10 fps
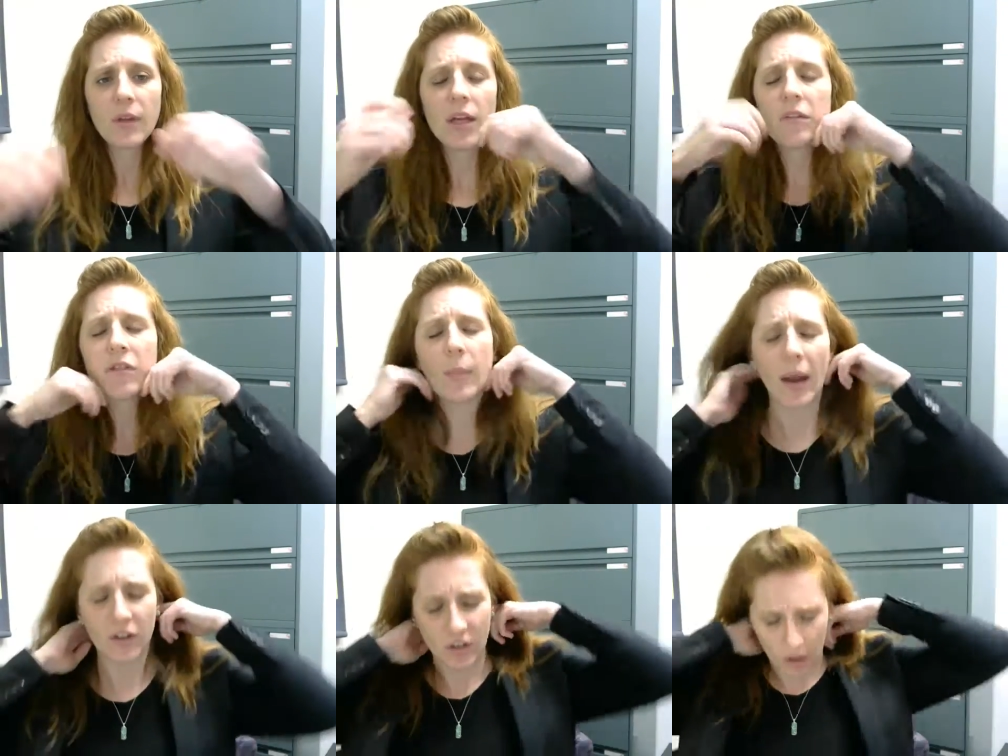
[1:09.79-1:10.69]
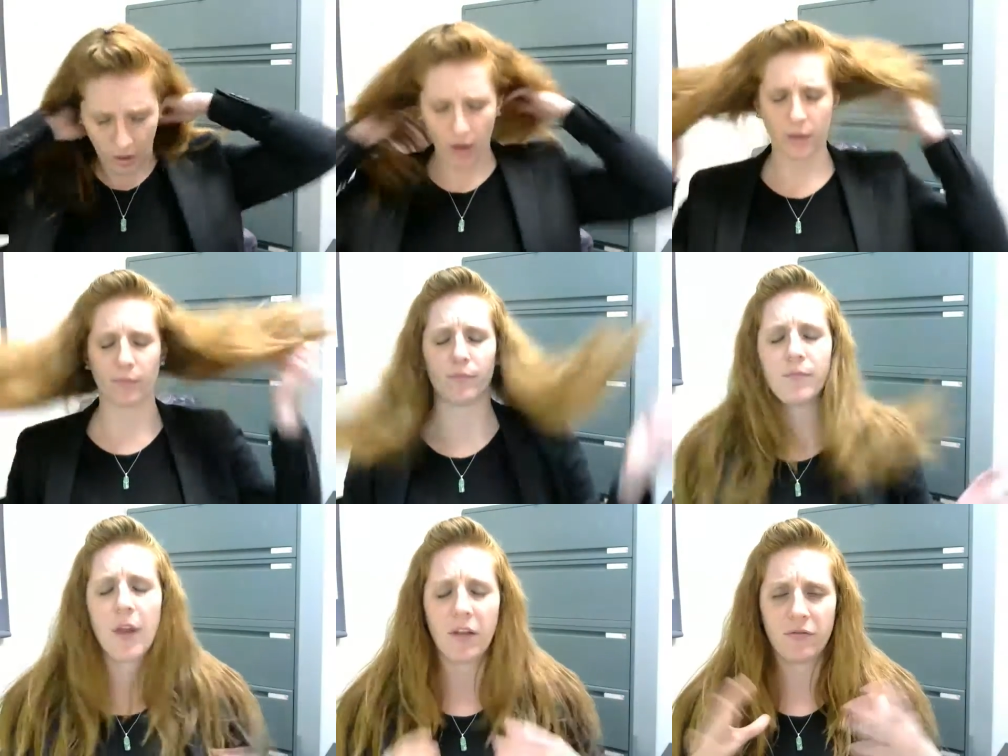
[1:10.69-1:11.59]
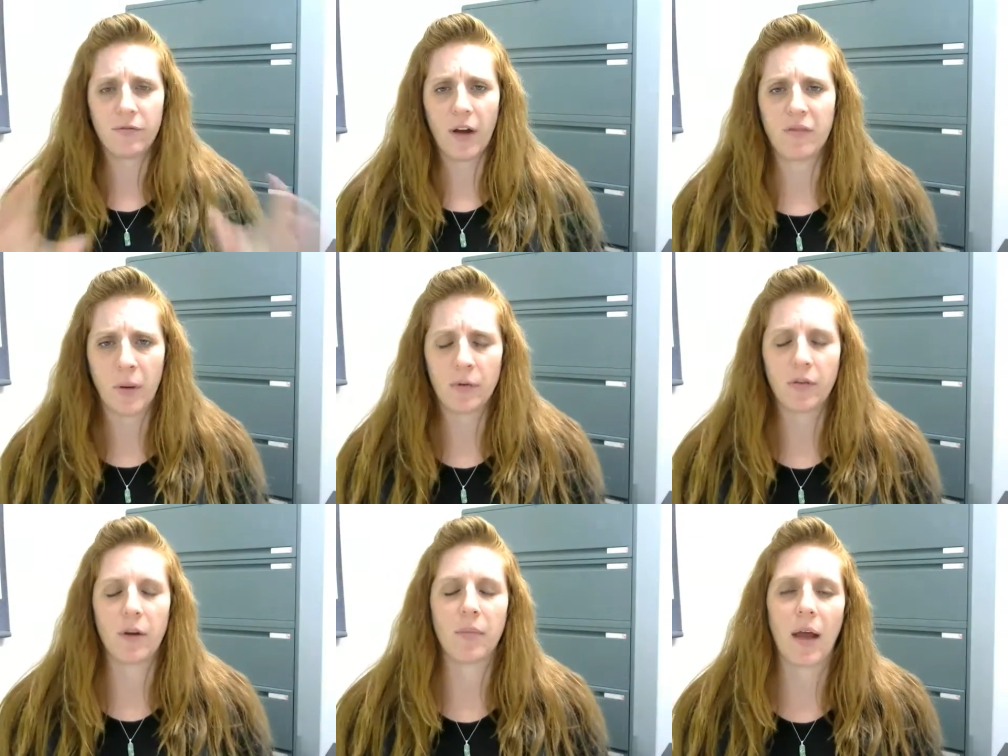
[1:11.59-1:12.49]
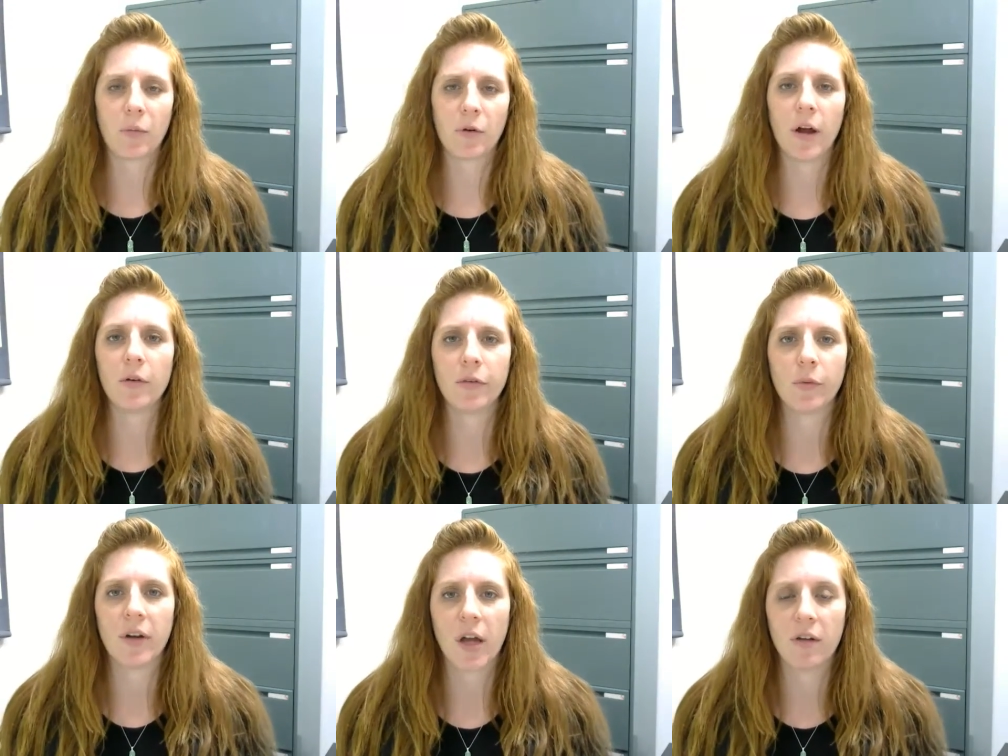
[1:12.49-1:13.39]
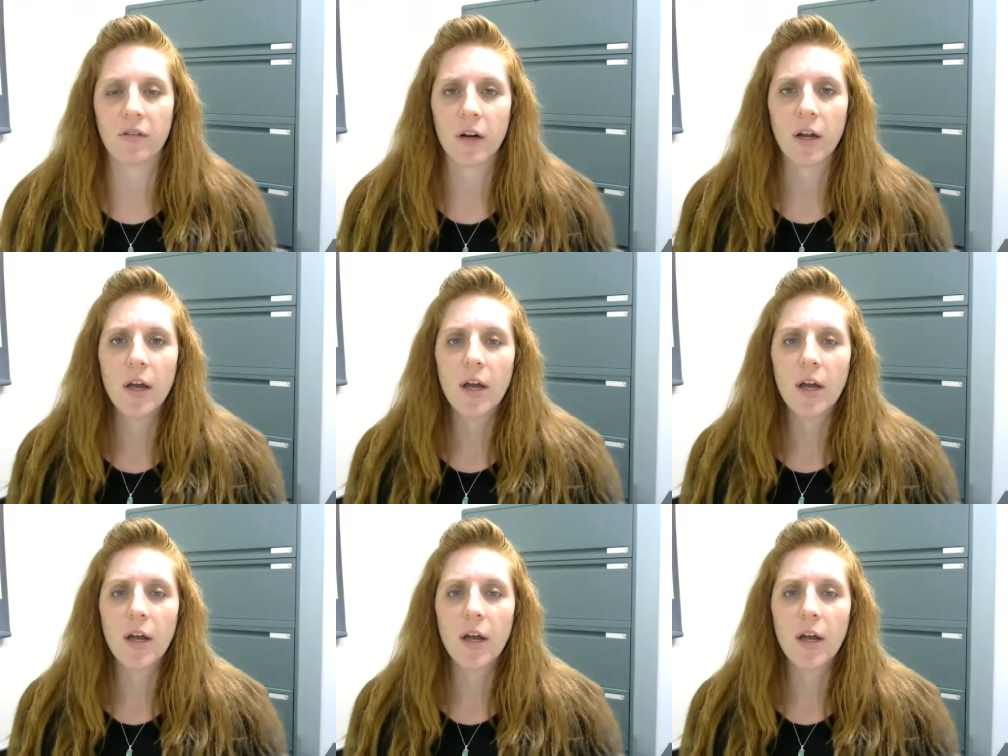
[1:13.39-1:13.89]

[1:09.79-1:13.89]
information on that I've posted on Blackboard, and I also want to cover